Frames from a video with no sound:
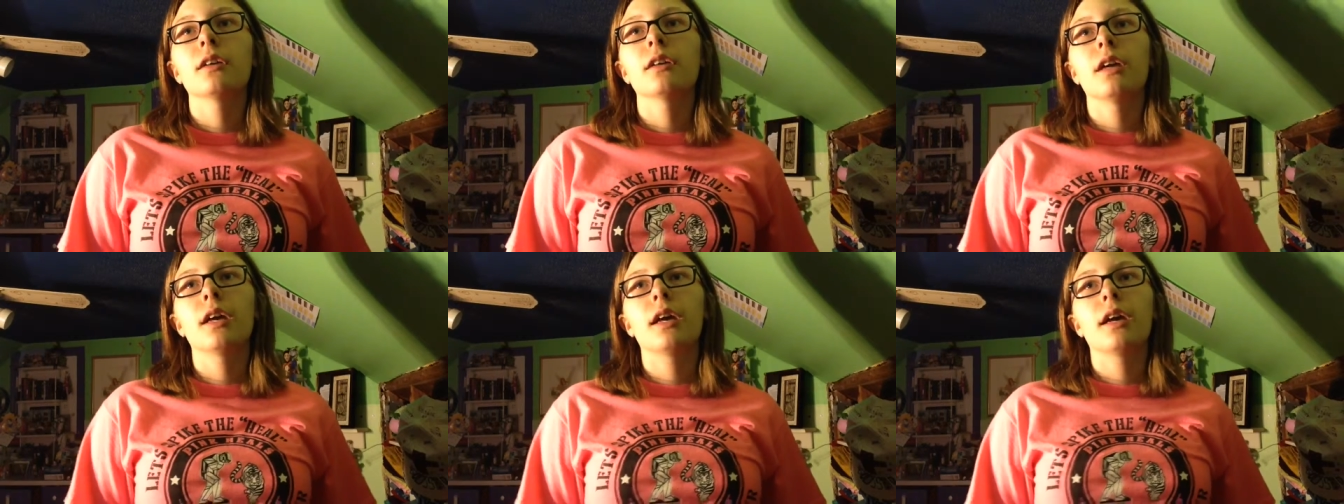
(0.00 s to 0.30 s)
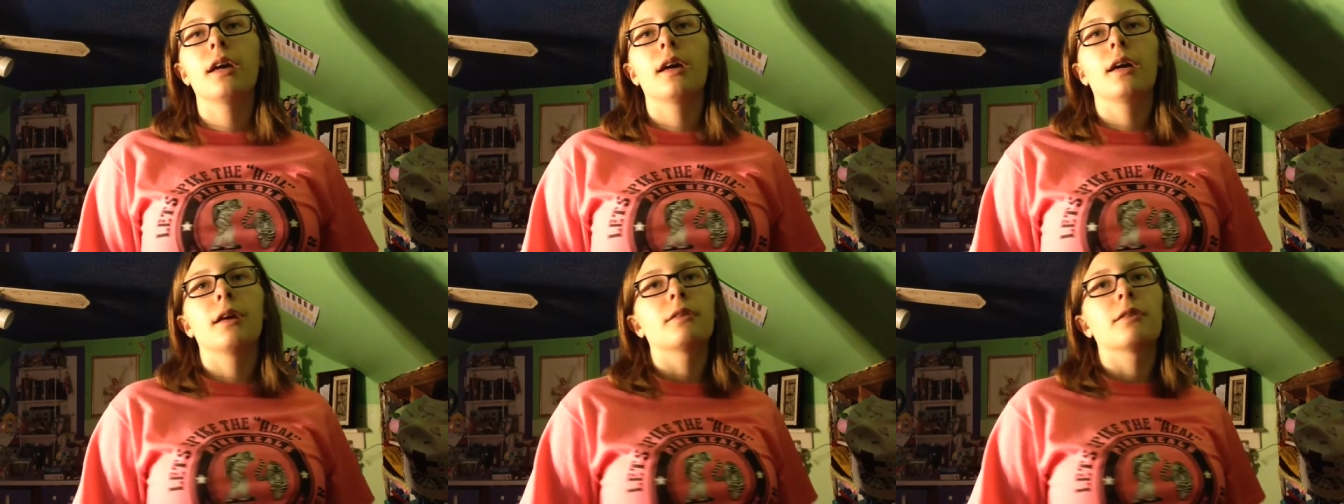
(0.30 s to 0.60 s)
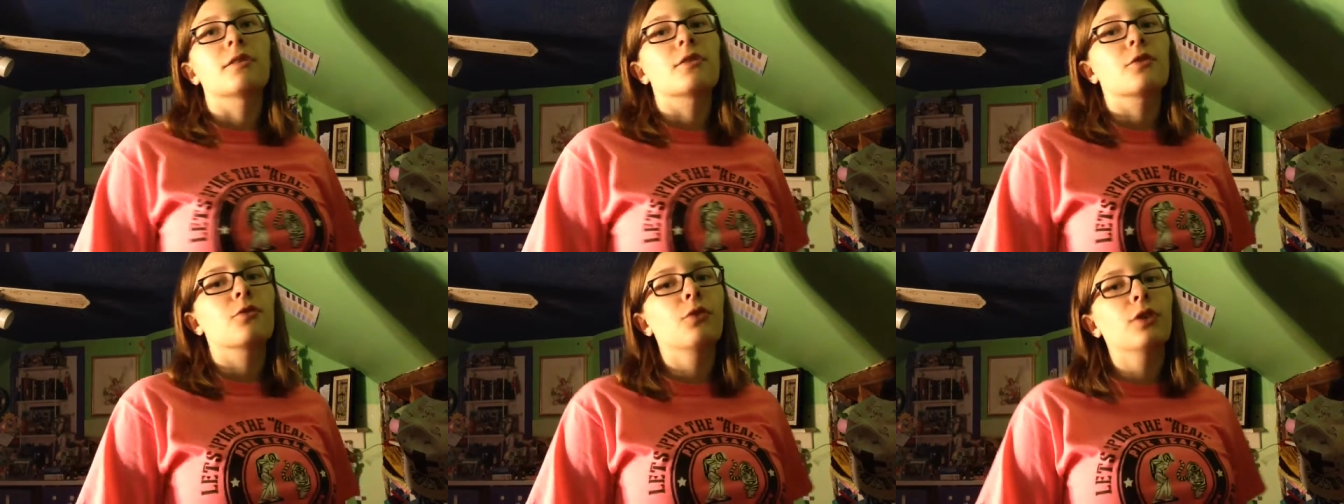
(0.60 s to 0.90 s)
And
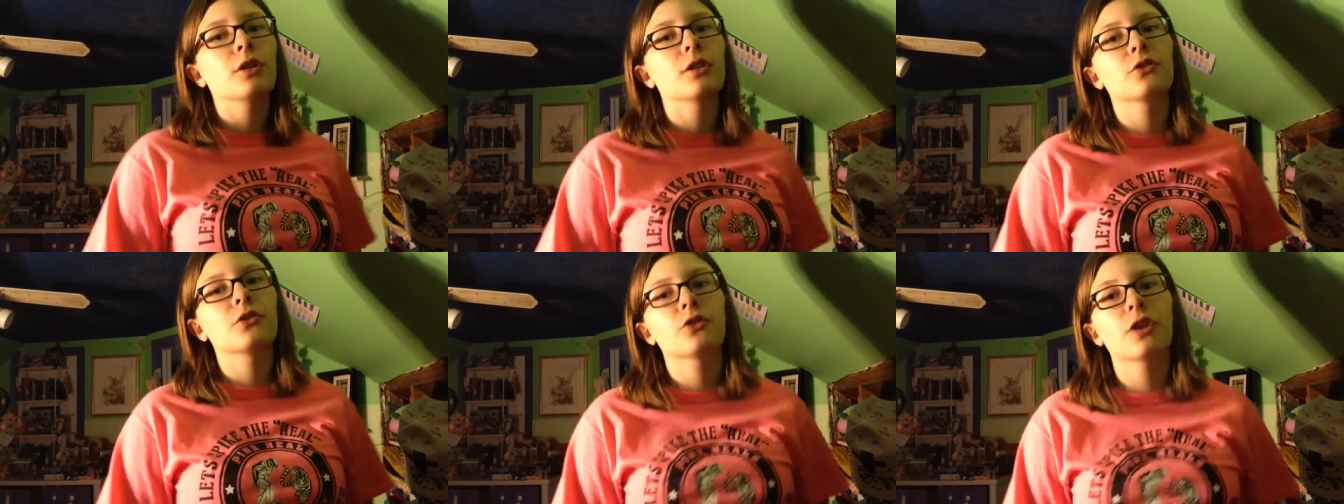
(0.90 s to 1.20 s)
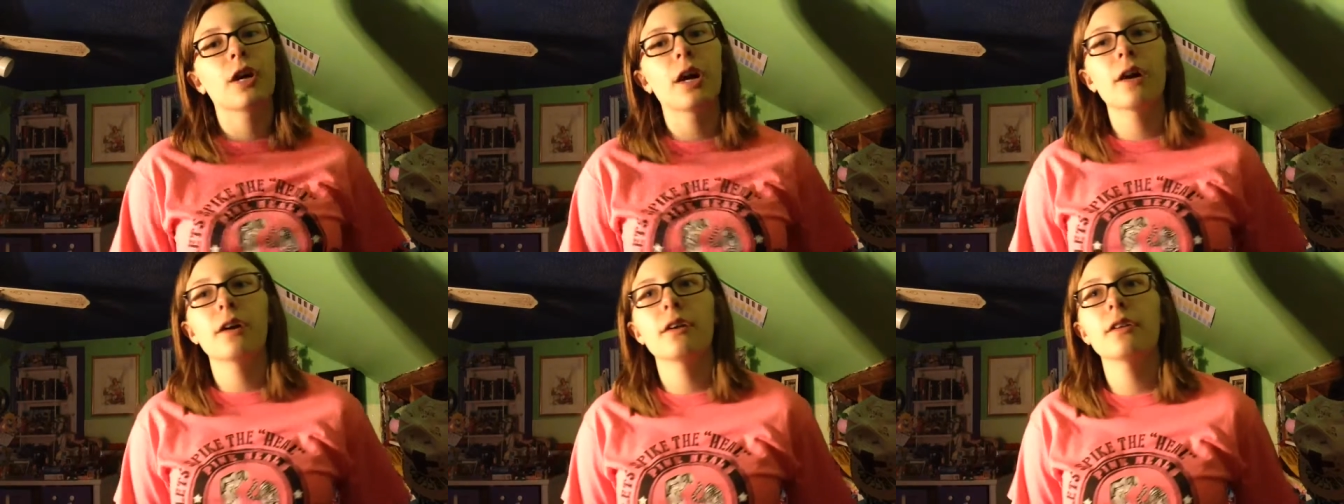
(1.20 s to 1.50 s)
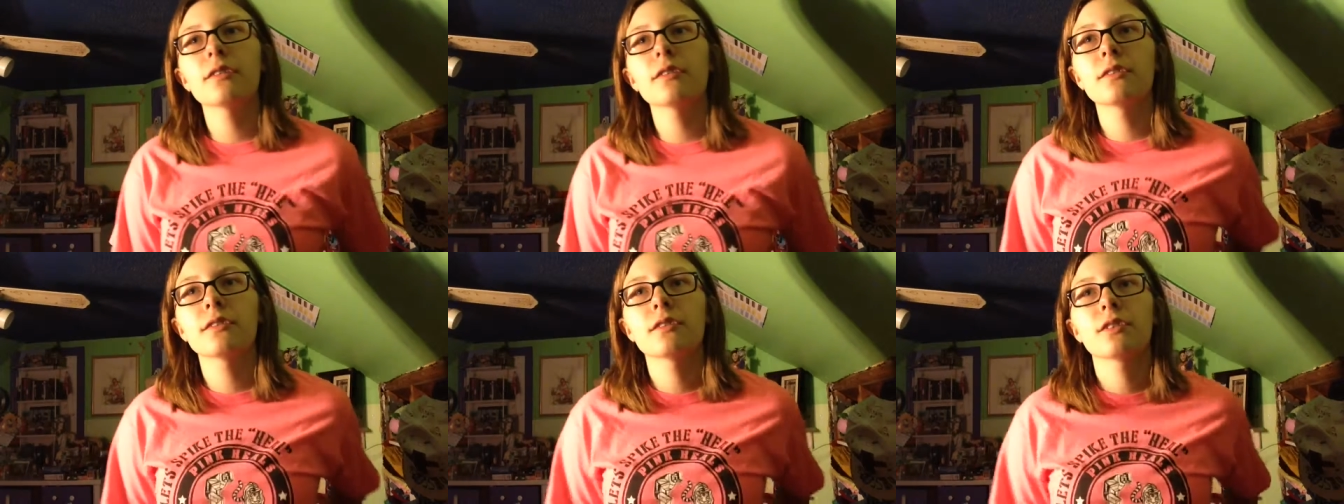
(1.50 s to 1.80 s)
the Scorch
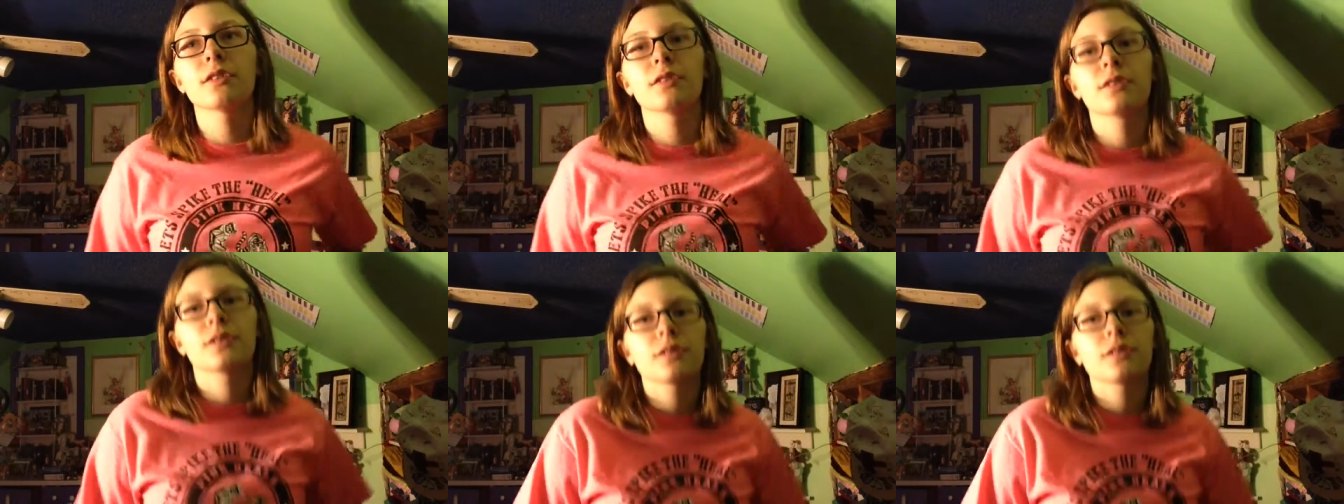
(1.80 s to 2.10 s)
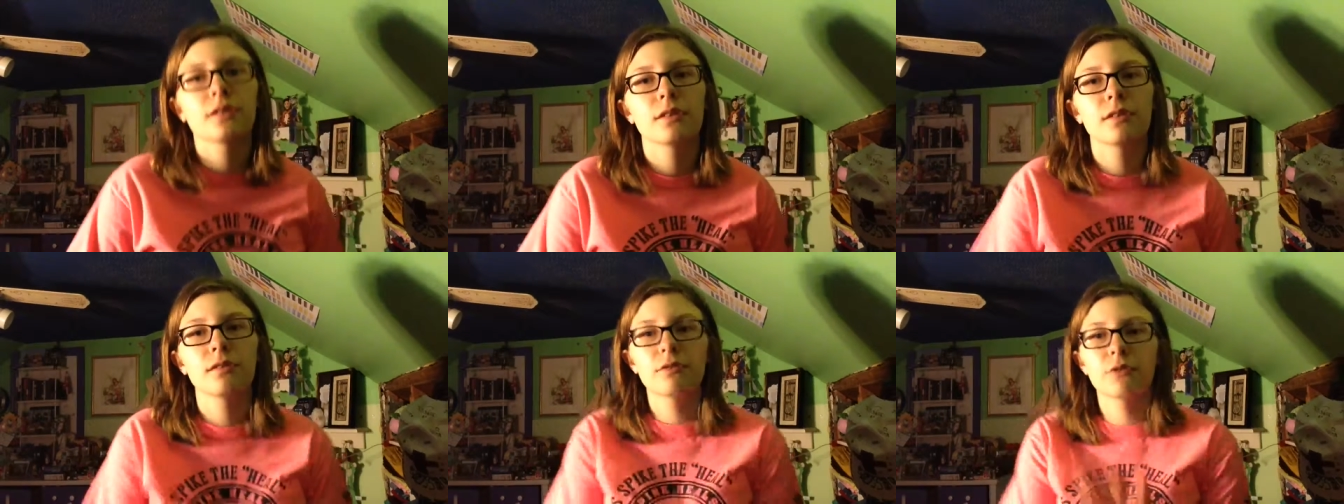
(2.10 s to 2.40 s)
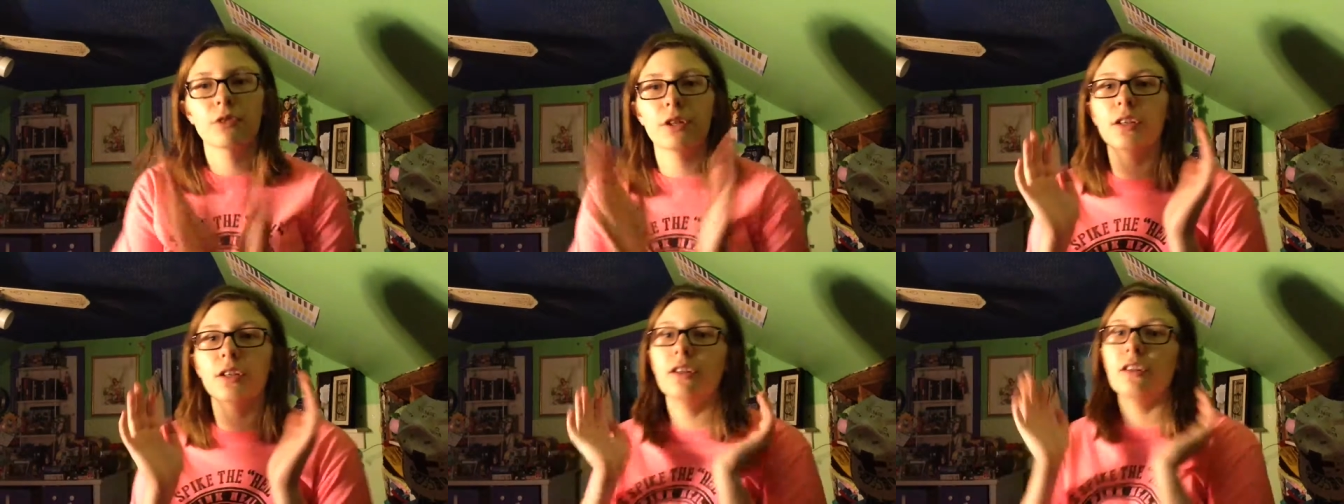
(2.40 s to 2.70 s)
Trials just
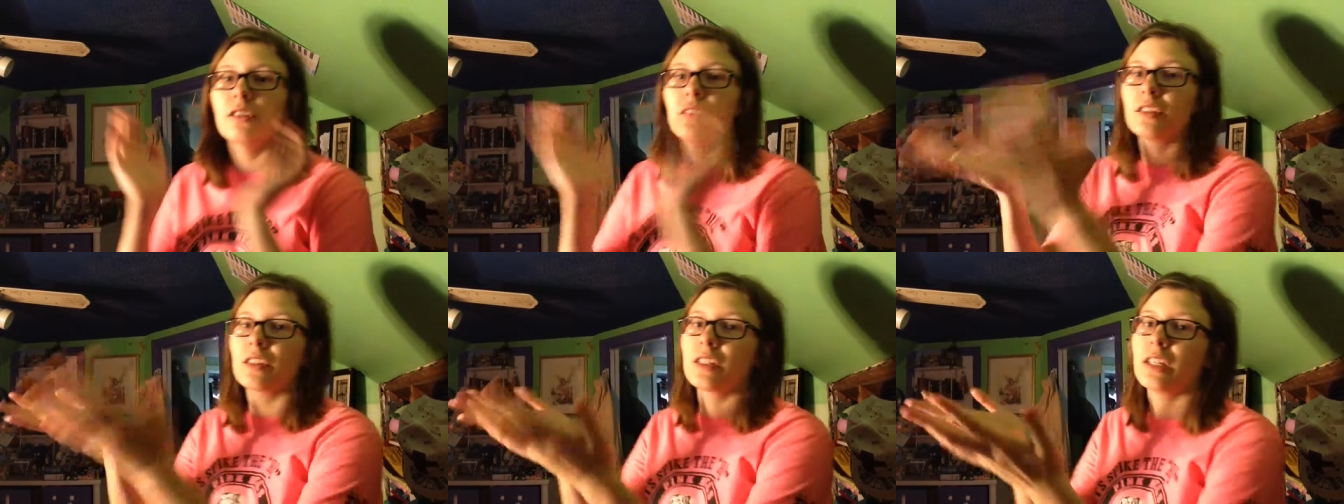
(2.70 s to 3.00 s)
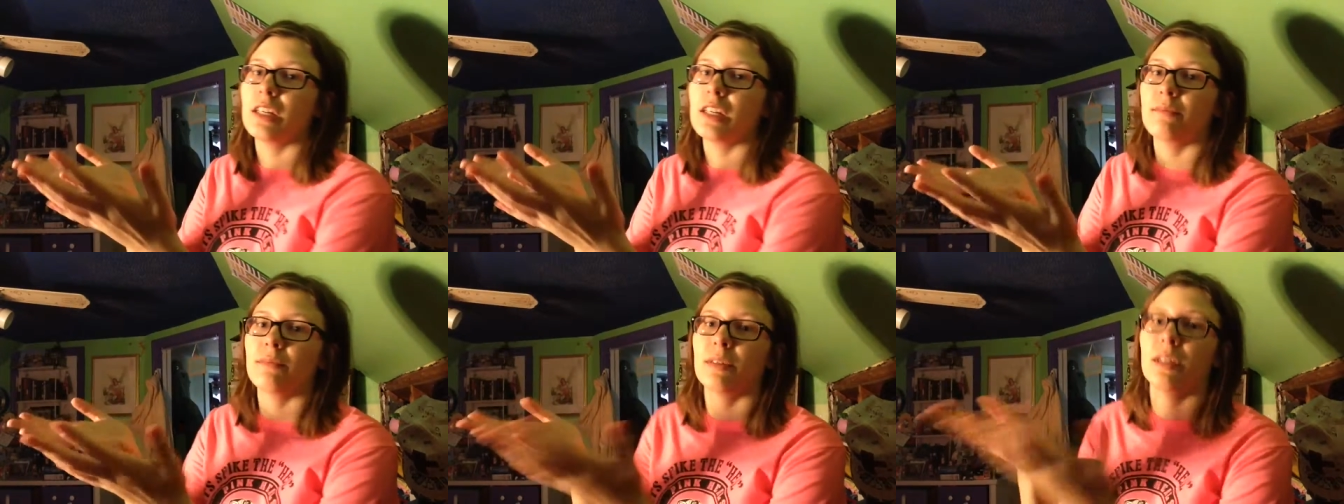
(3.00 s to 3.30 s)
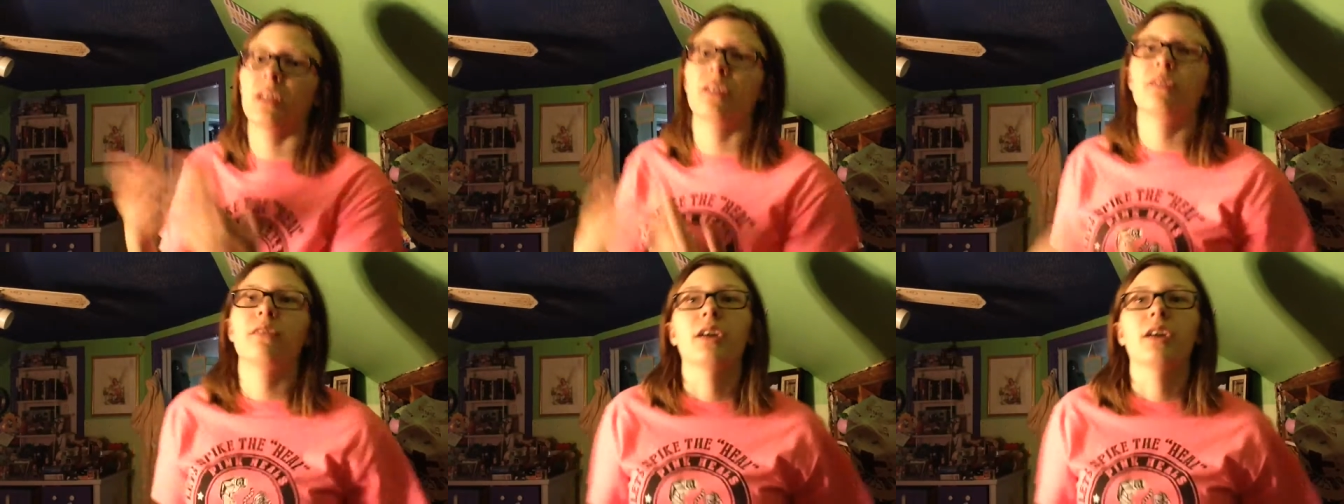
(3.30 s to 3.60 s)
trailer just came
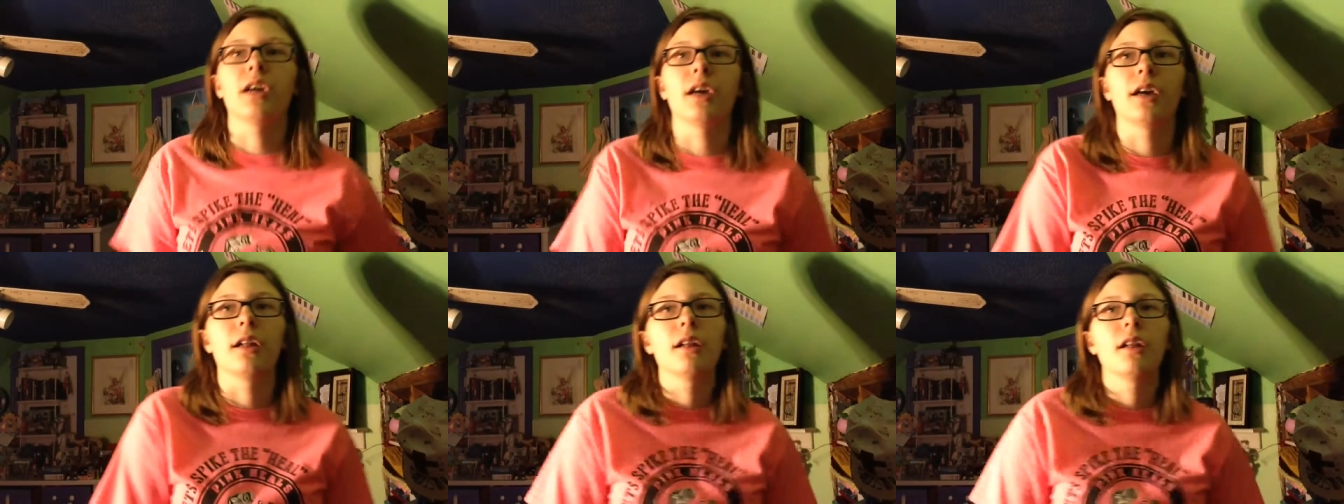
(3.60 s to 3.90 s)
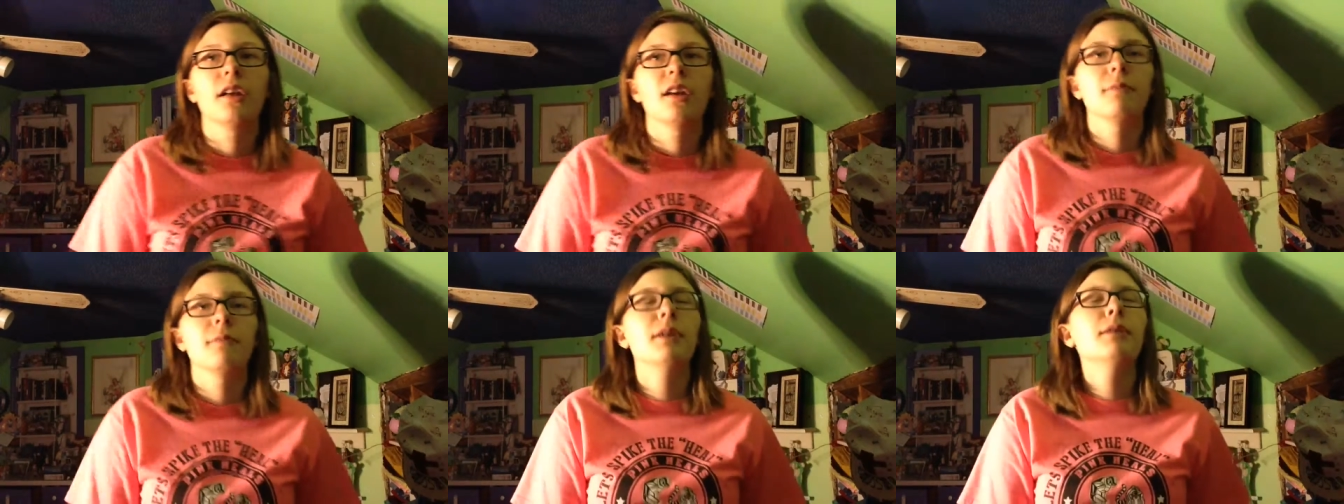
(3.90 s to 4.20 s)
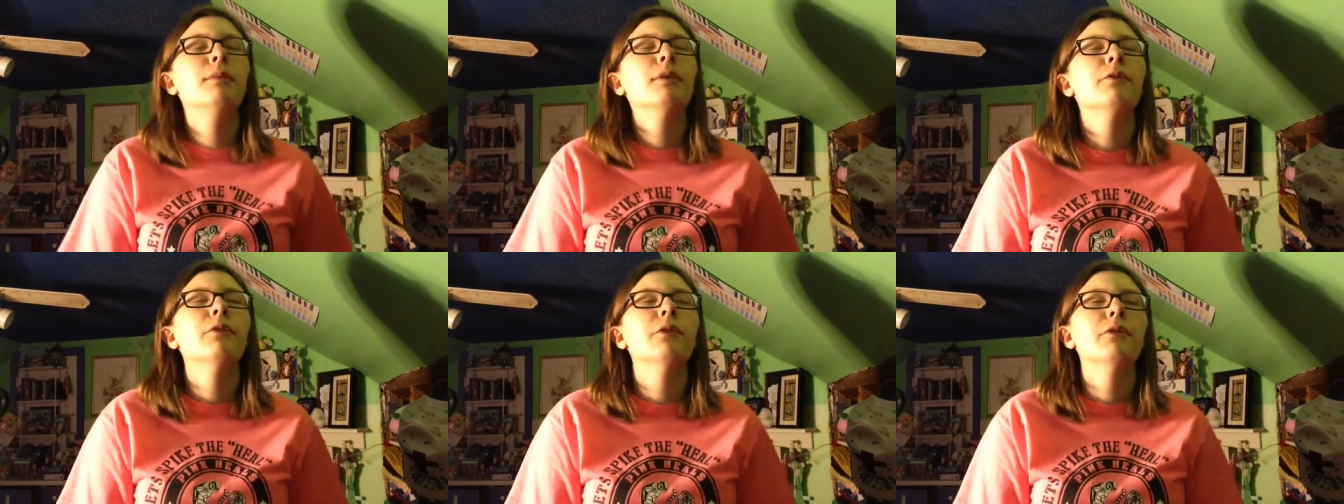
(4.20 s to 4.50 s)
out, and me
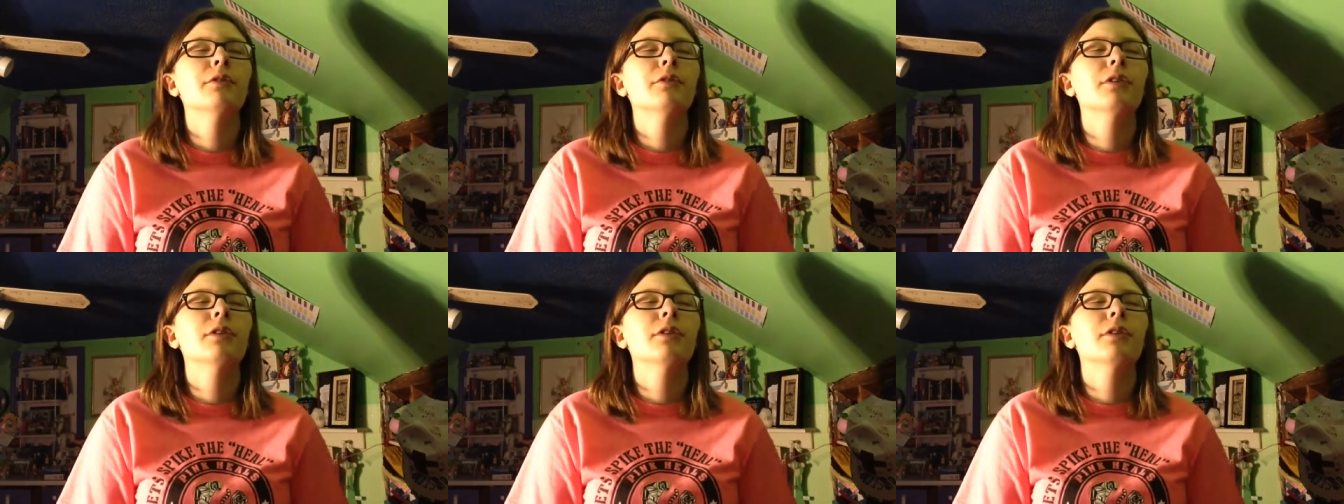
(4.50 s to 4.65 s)
and my friend were